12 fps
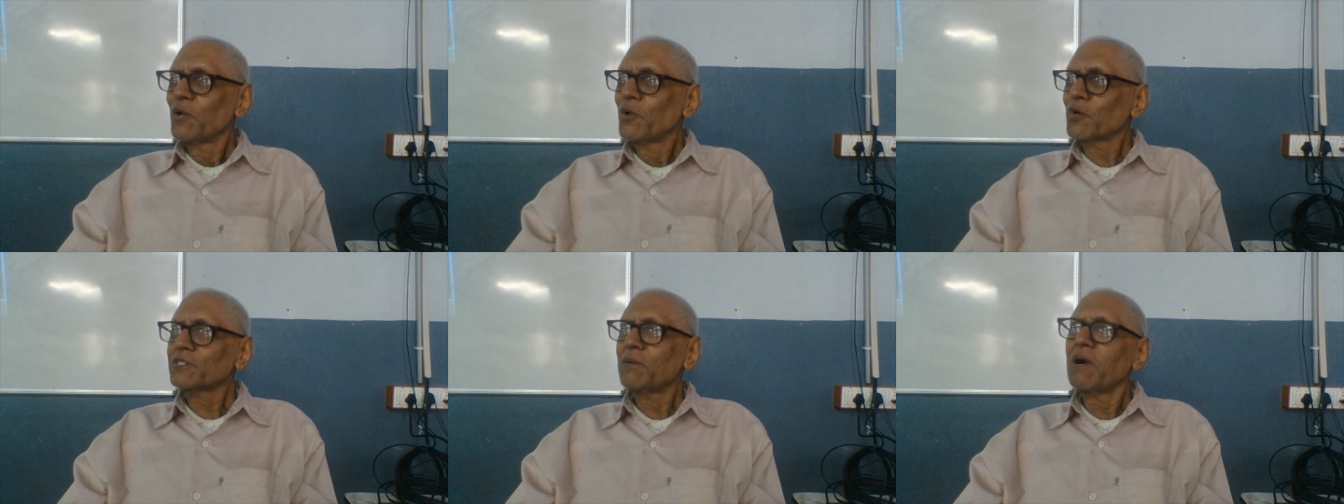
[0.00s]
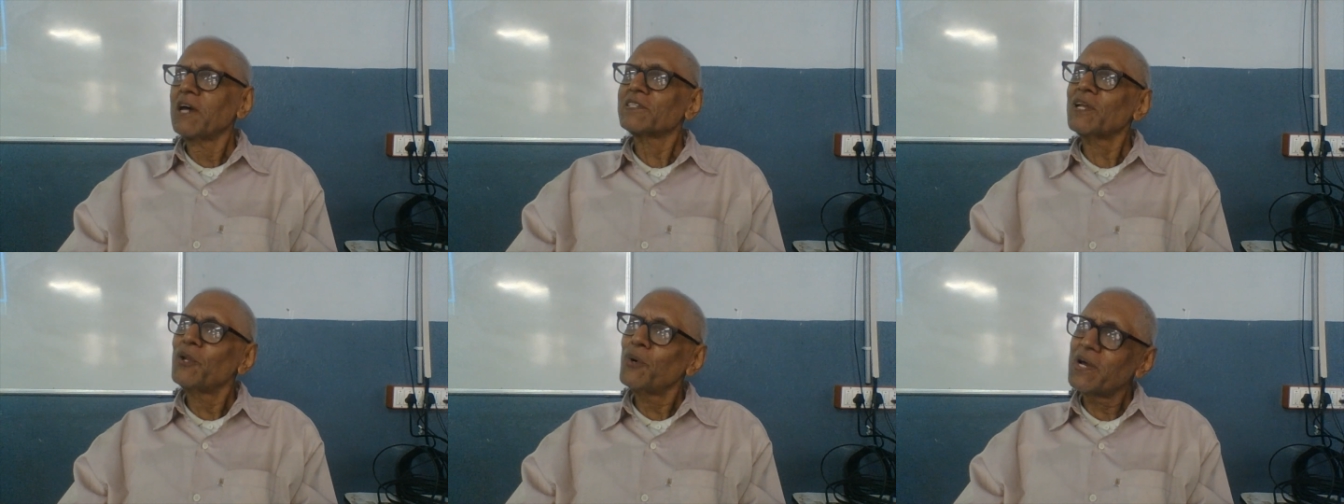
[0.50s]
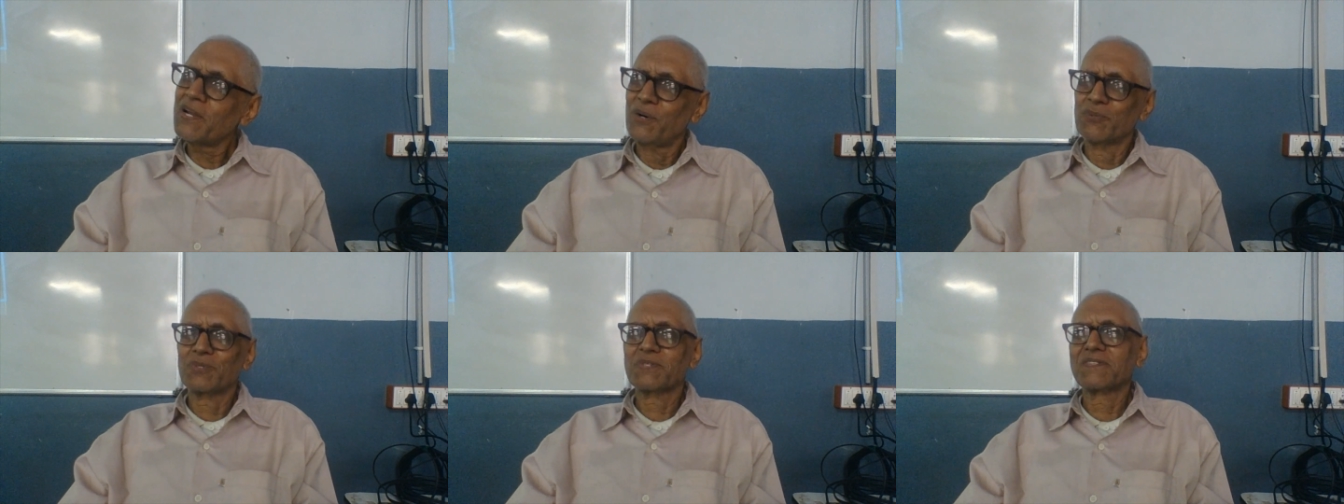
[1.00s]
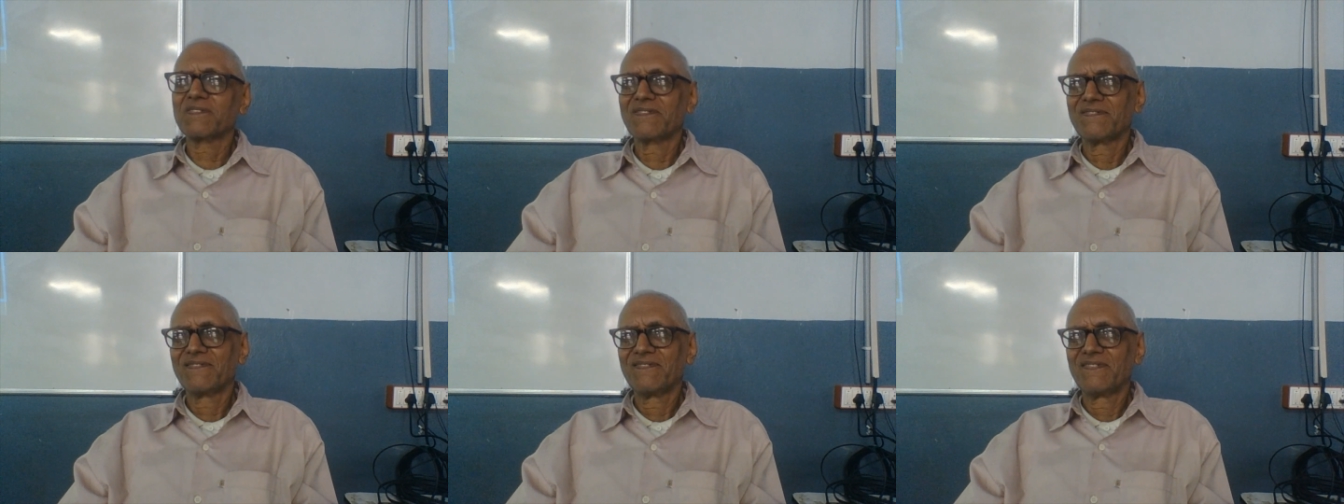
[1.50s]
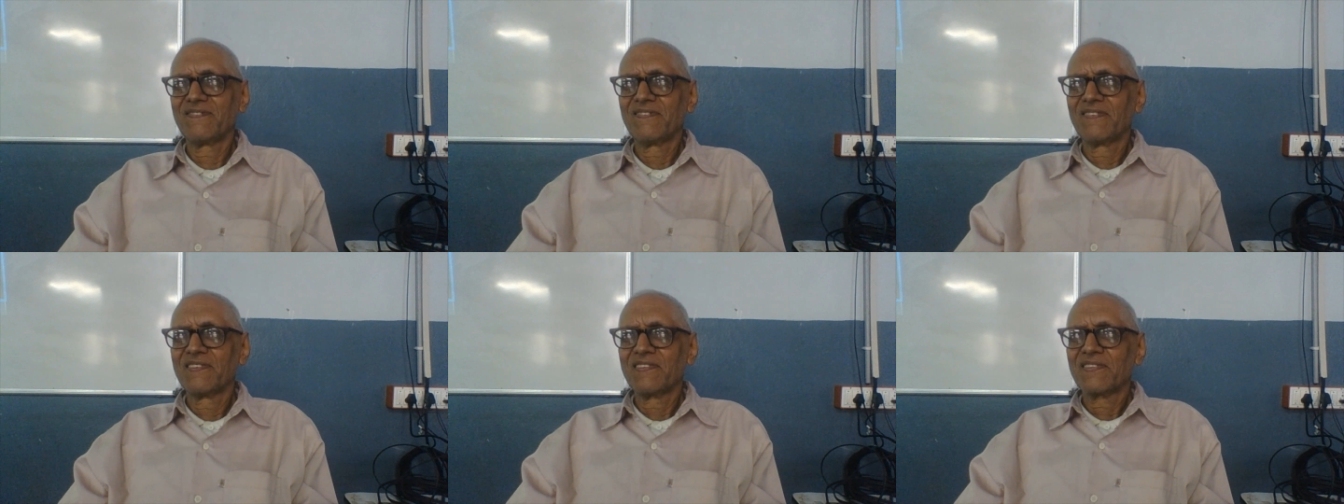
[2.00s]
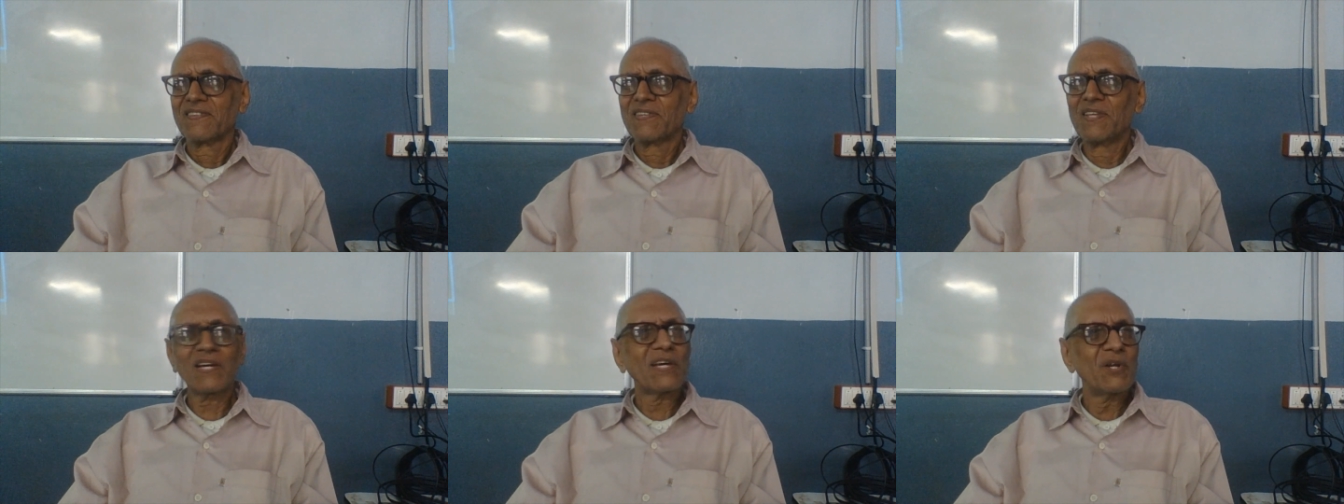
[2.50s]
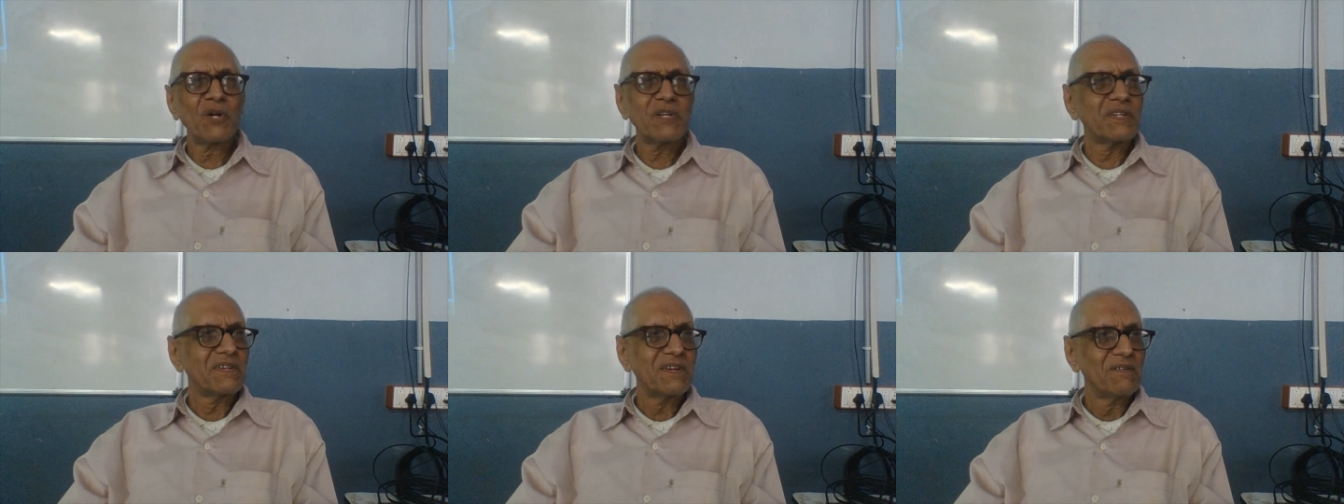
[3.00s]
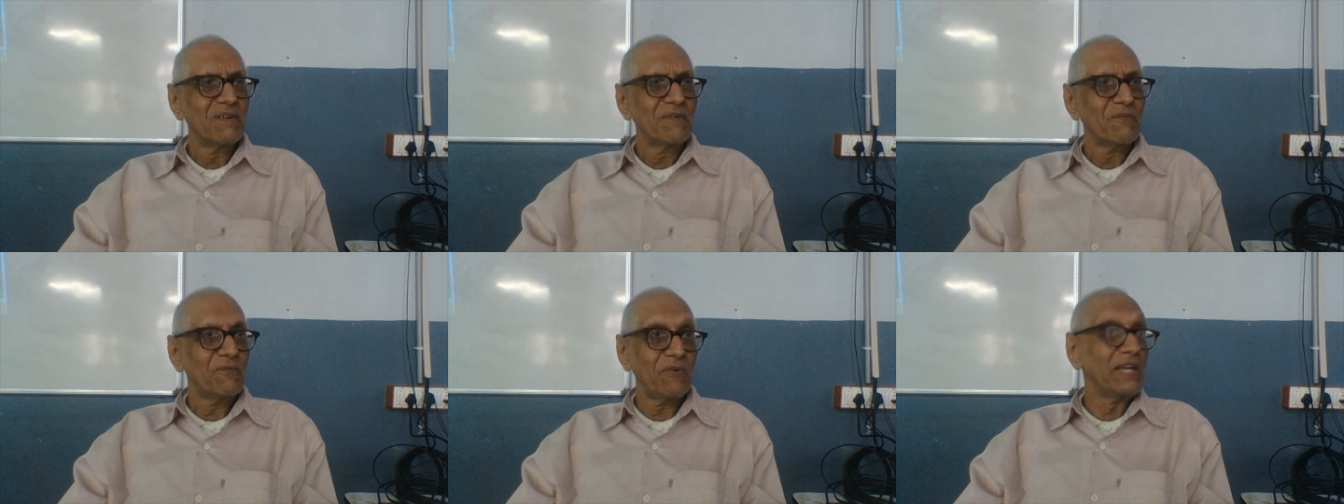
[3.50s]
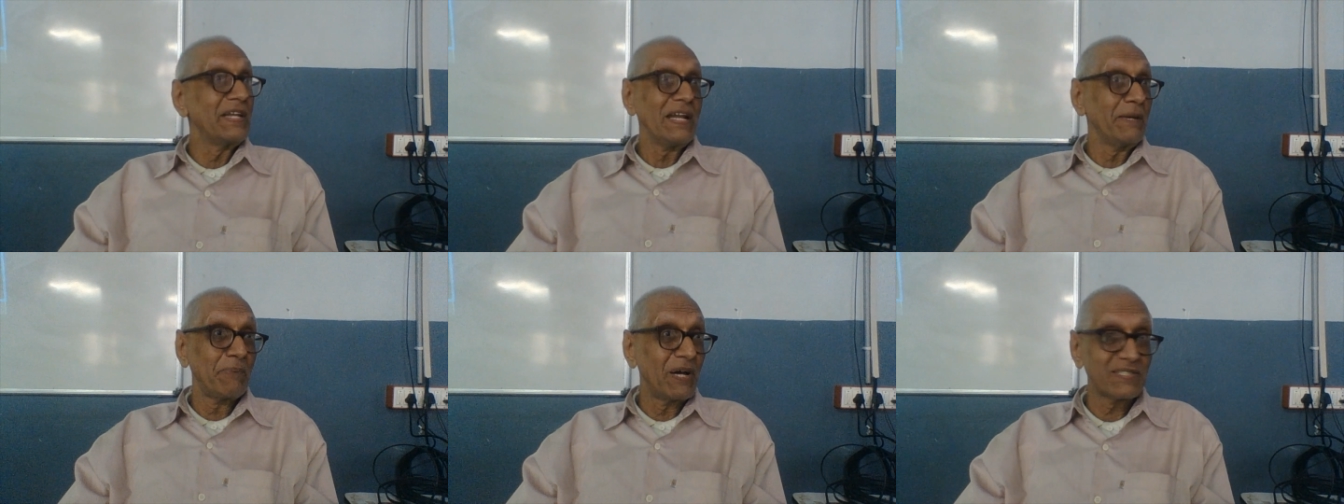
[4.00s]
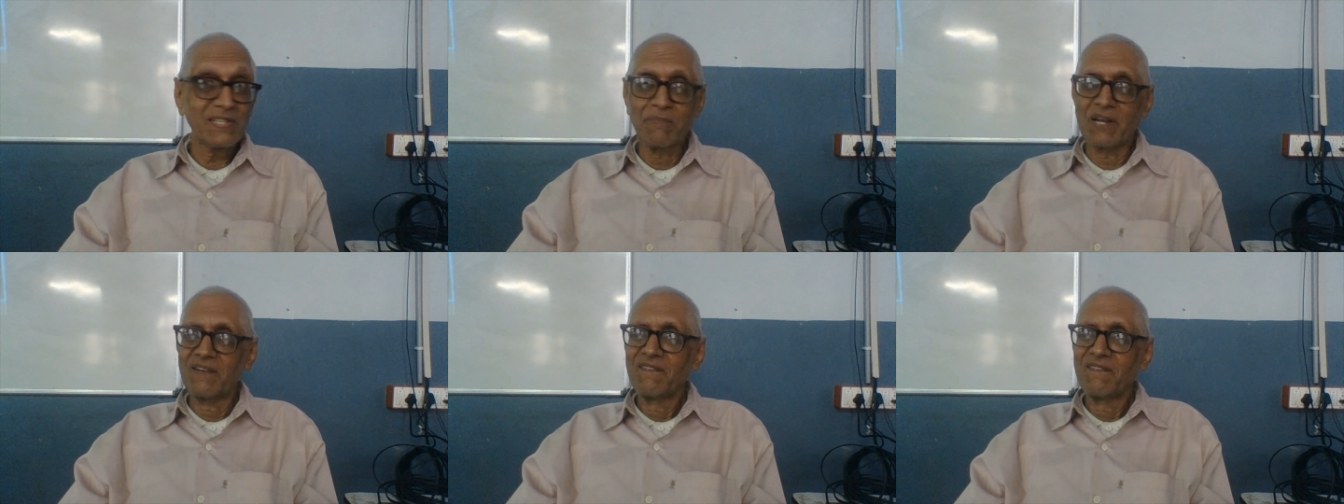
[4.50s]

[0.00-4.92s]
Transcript: Lok Sabha is a lower house. They cannot finally pass the bill.